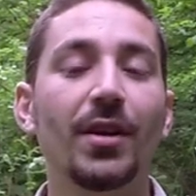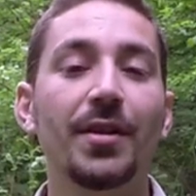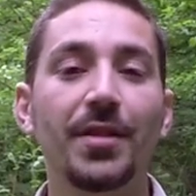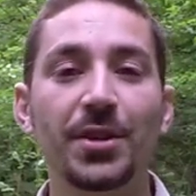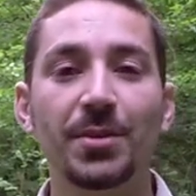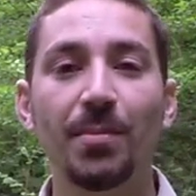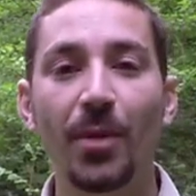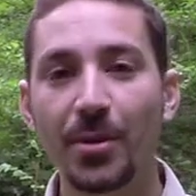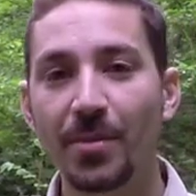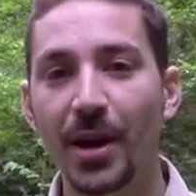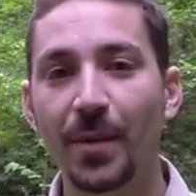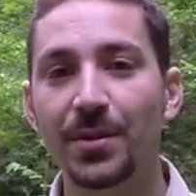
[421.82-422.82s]
like this
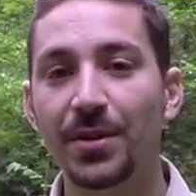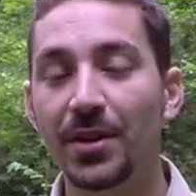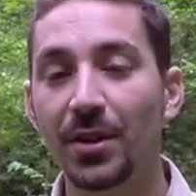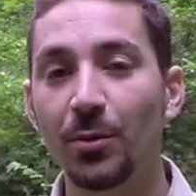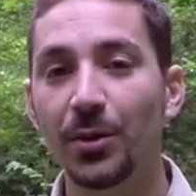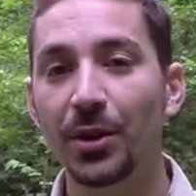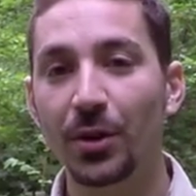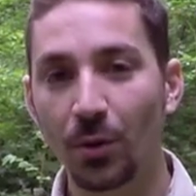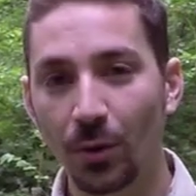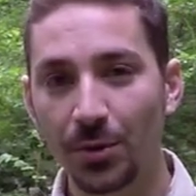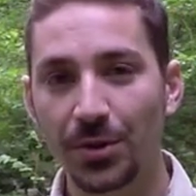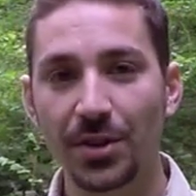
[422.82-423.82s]
might be able to deal with the
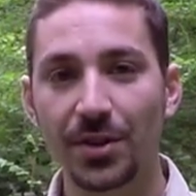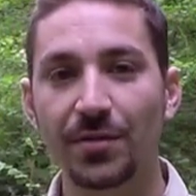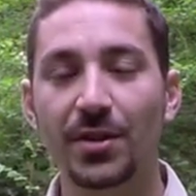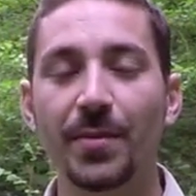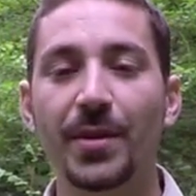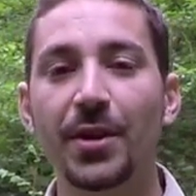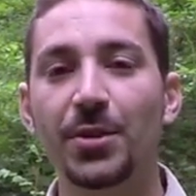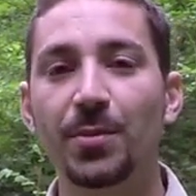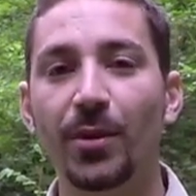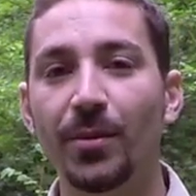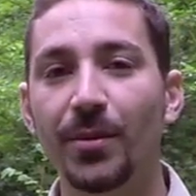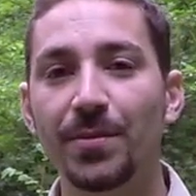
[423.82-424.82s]
causes of some of those
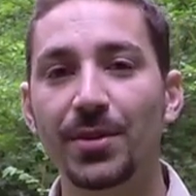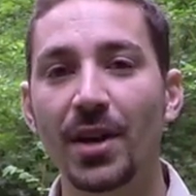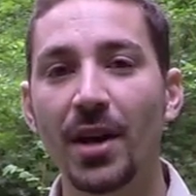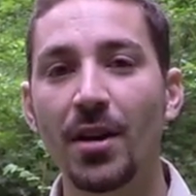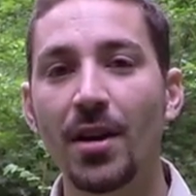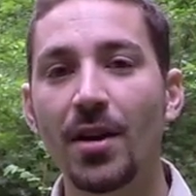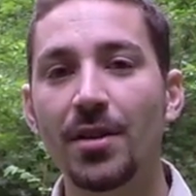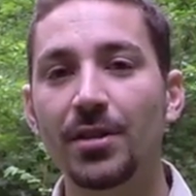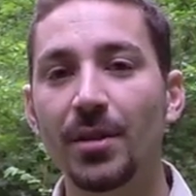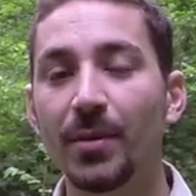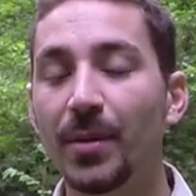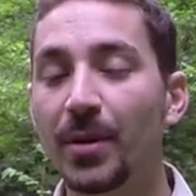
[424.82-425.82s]
problems,
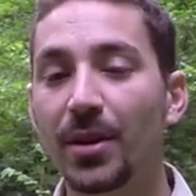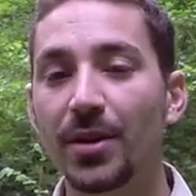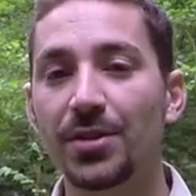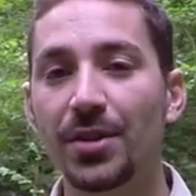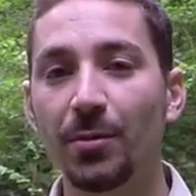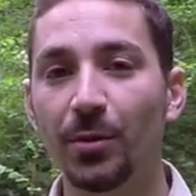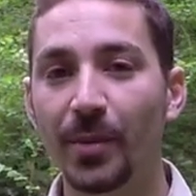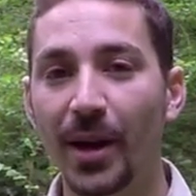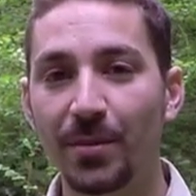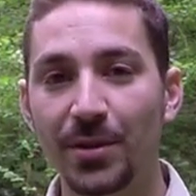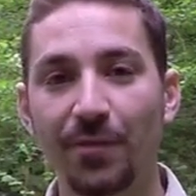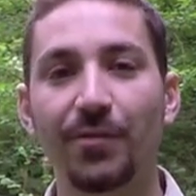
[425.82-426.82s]
simply because it will be
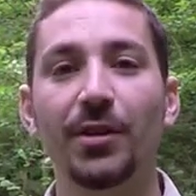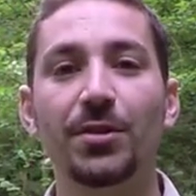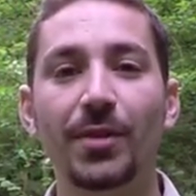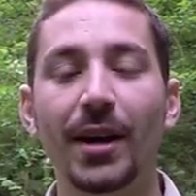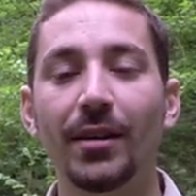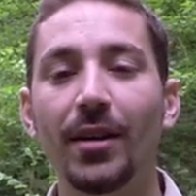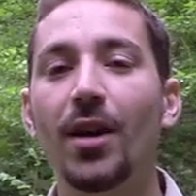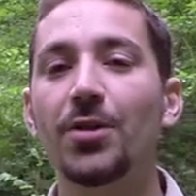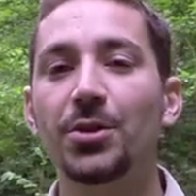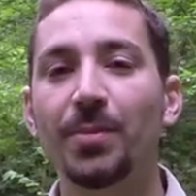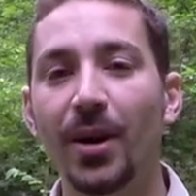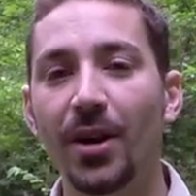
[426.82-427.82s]
able to filter out
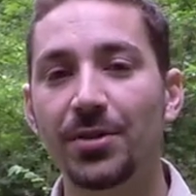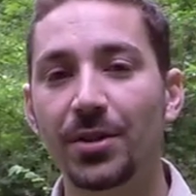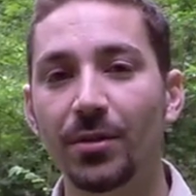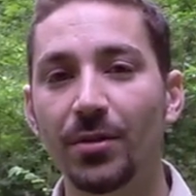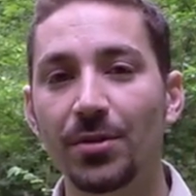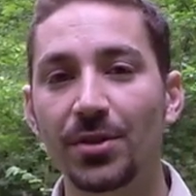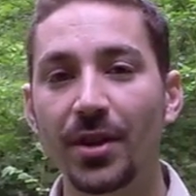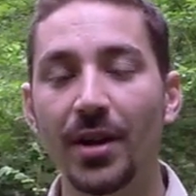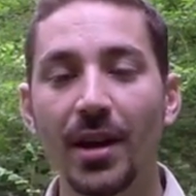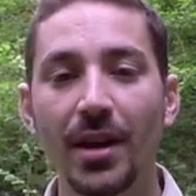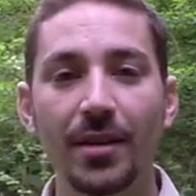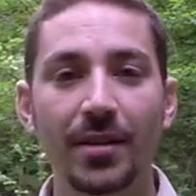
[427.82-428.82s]
larger particles that
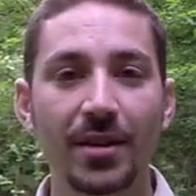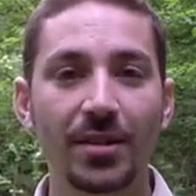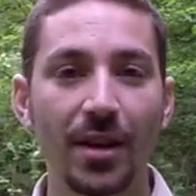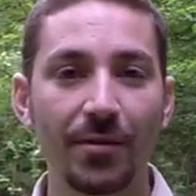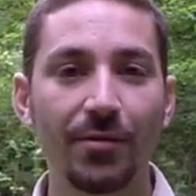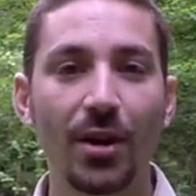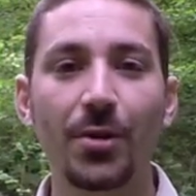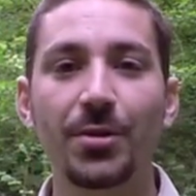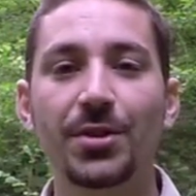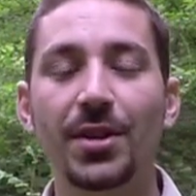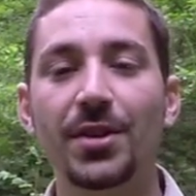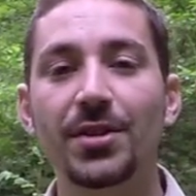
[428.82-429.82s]
things like
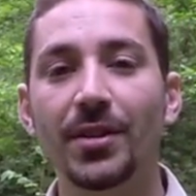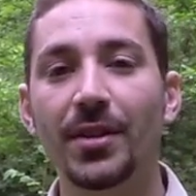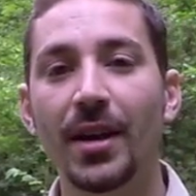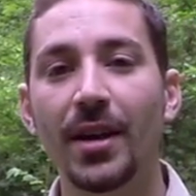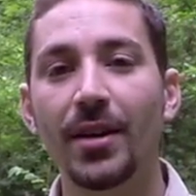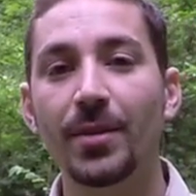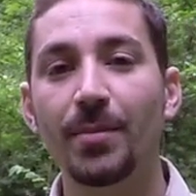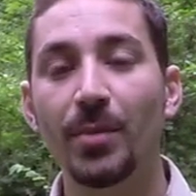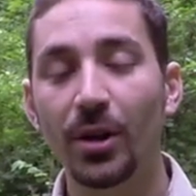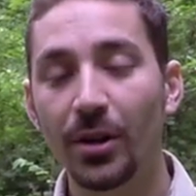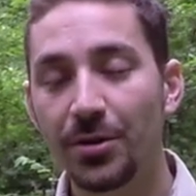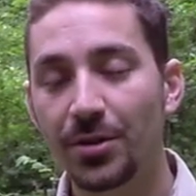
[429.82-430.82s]
viruses and
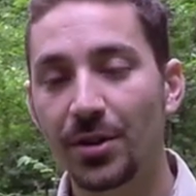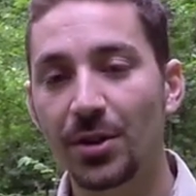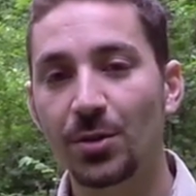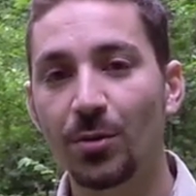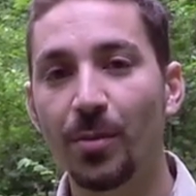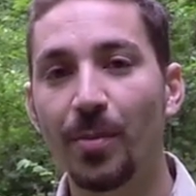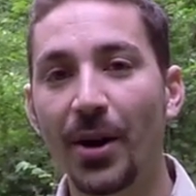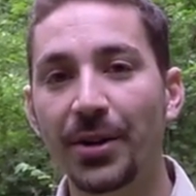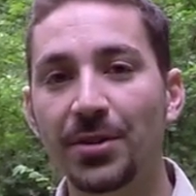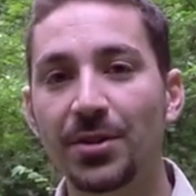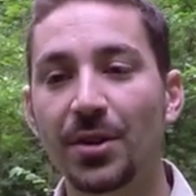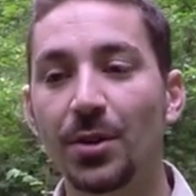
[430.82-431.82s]
pollutants will
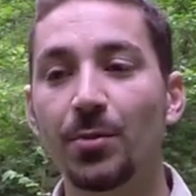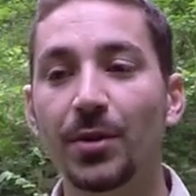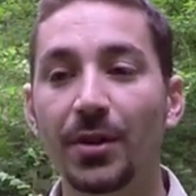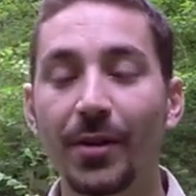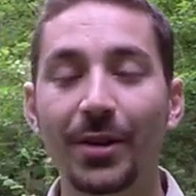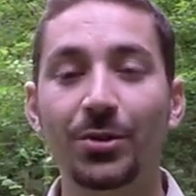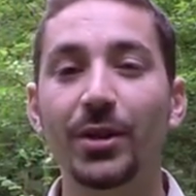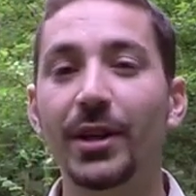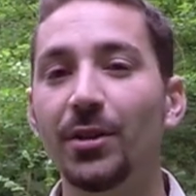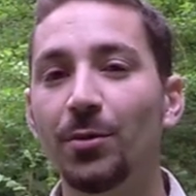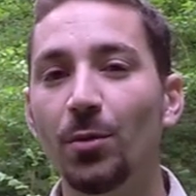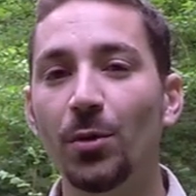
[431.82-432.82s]
bind to when they're actually
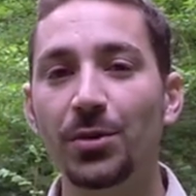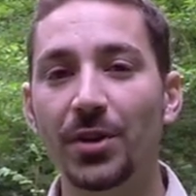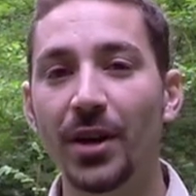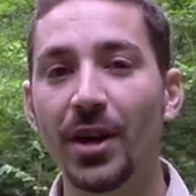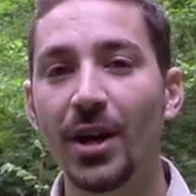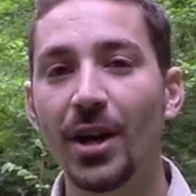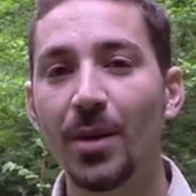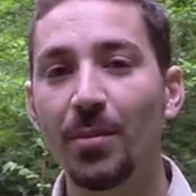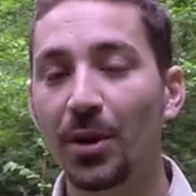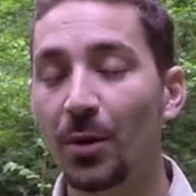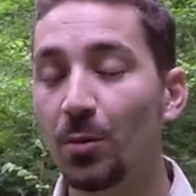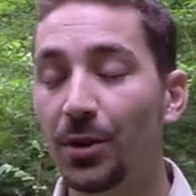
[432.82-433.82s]
in the water.
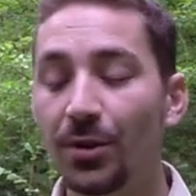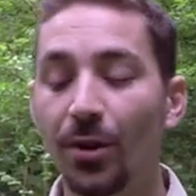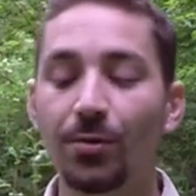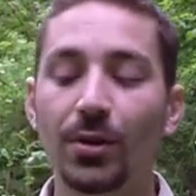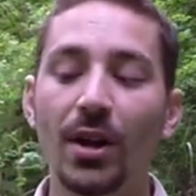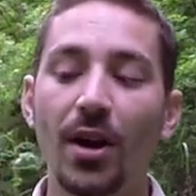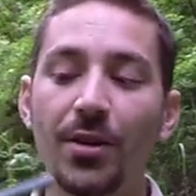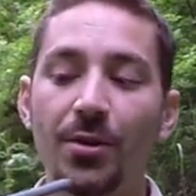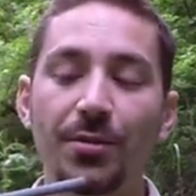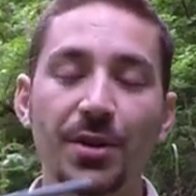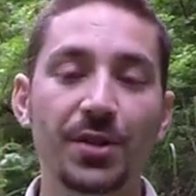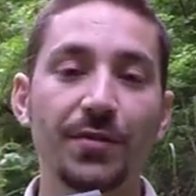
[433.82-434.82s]
But I would not rely
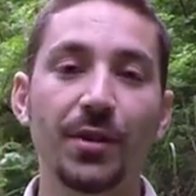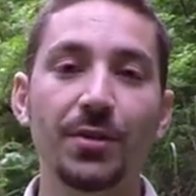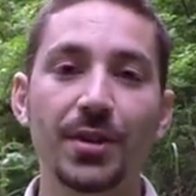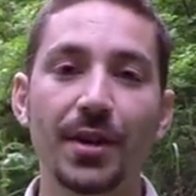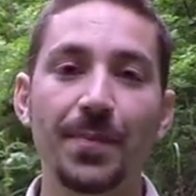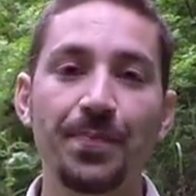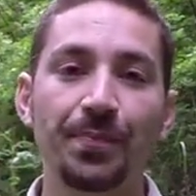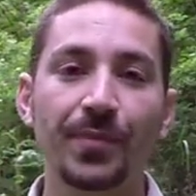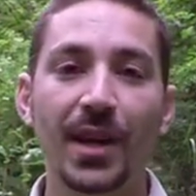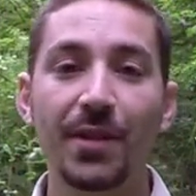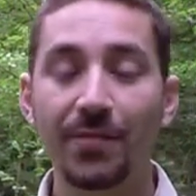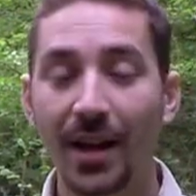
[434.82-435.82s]
on this filter
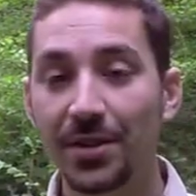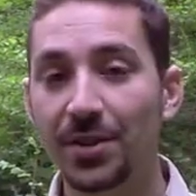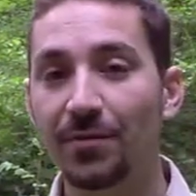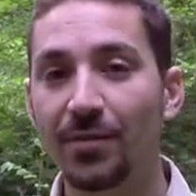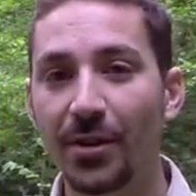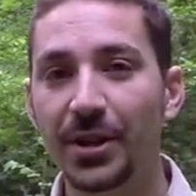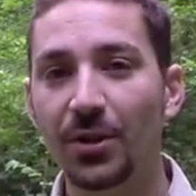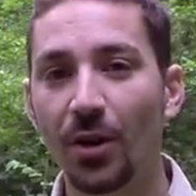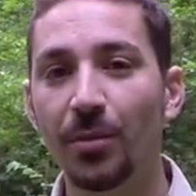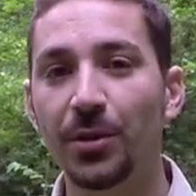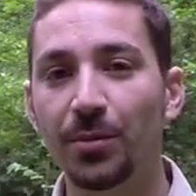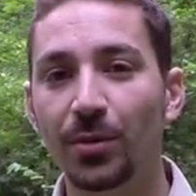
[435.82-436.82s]
if that's a very
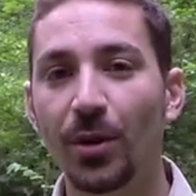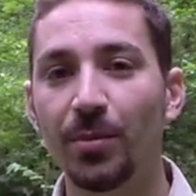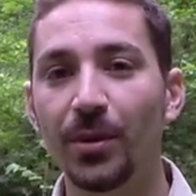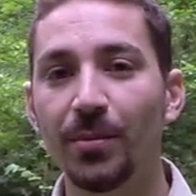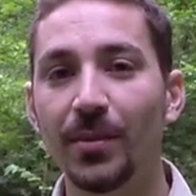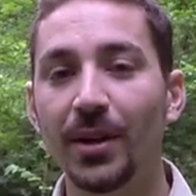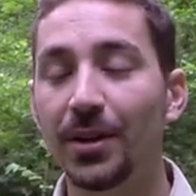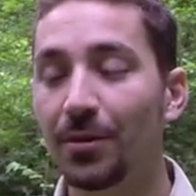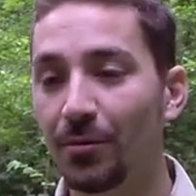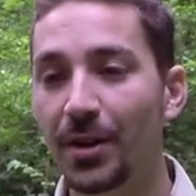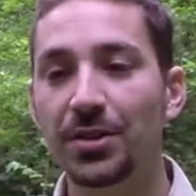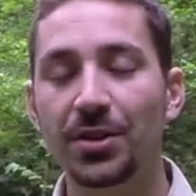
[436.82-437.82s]
common problem and
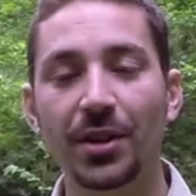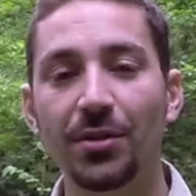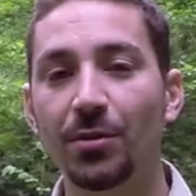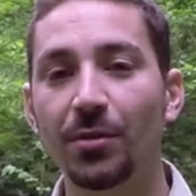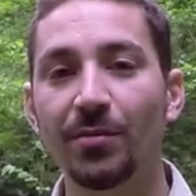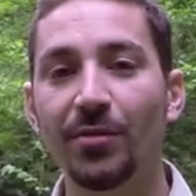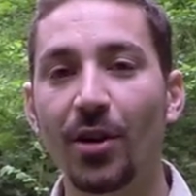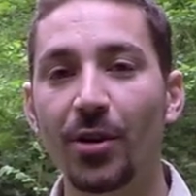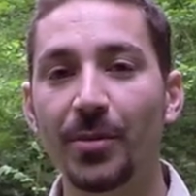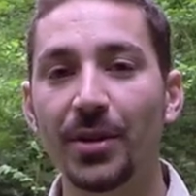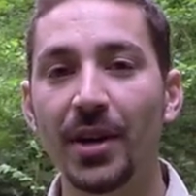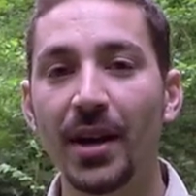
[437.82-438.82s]
at risk in your
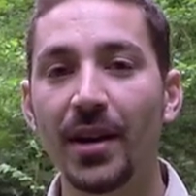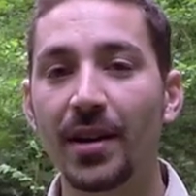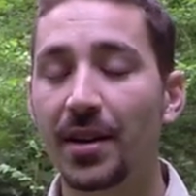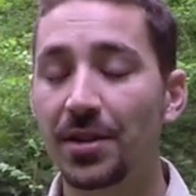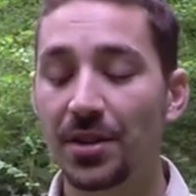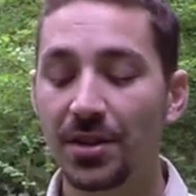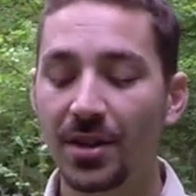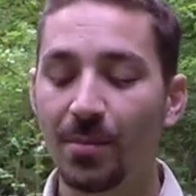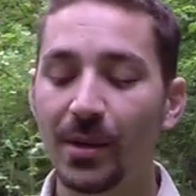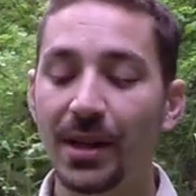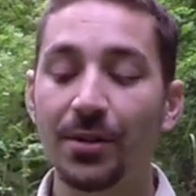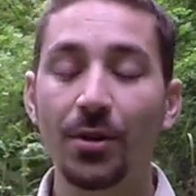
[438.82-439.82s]
environment, because it's
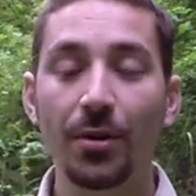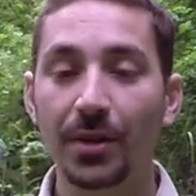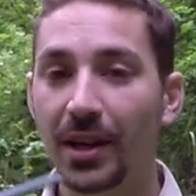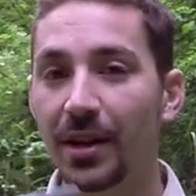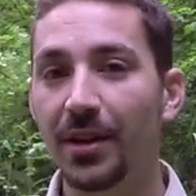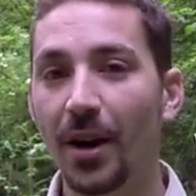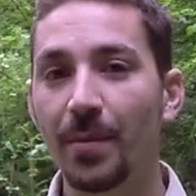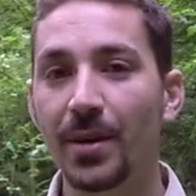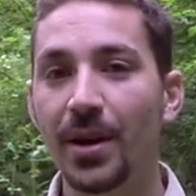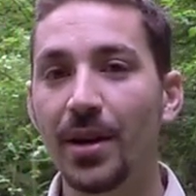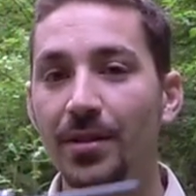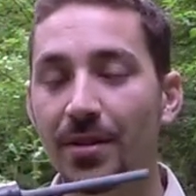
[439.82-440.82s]
simply not geared up
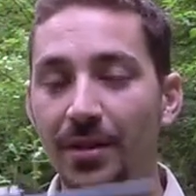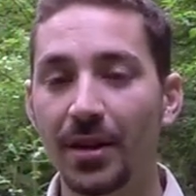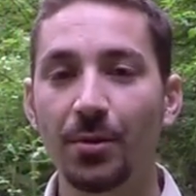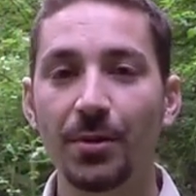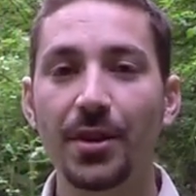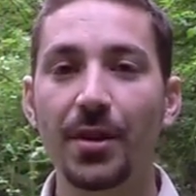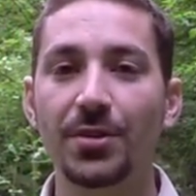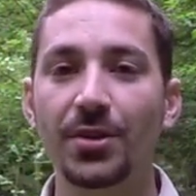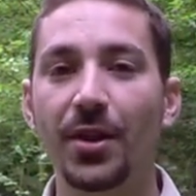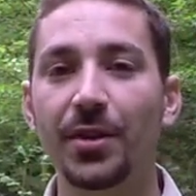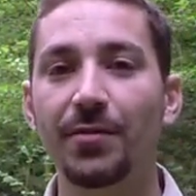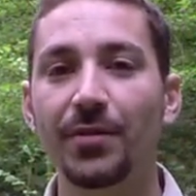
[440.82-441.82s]
to deal with those
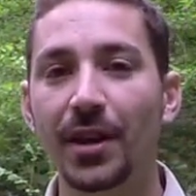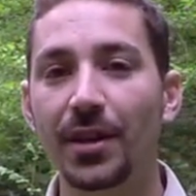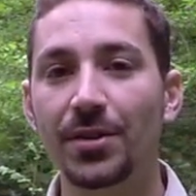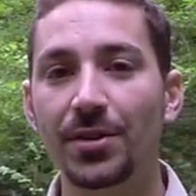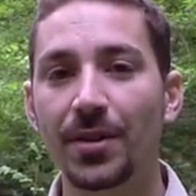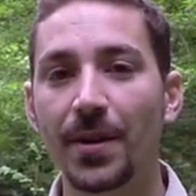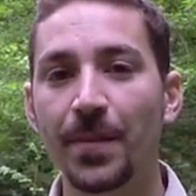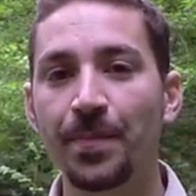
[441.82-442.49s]
kind of things.